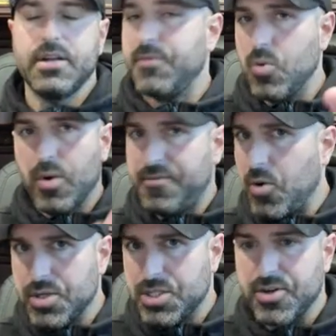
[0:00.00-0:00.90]
If you want to
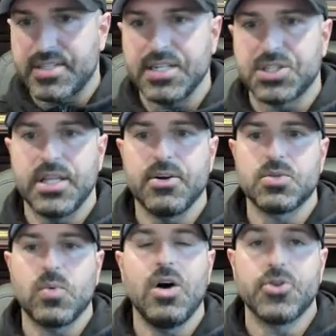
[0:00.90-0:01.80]
focus your attention there
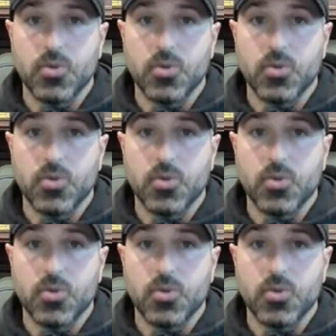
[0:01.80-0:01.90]
as well,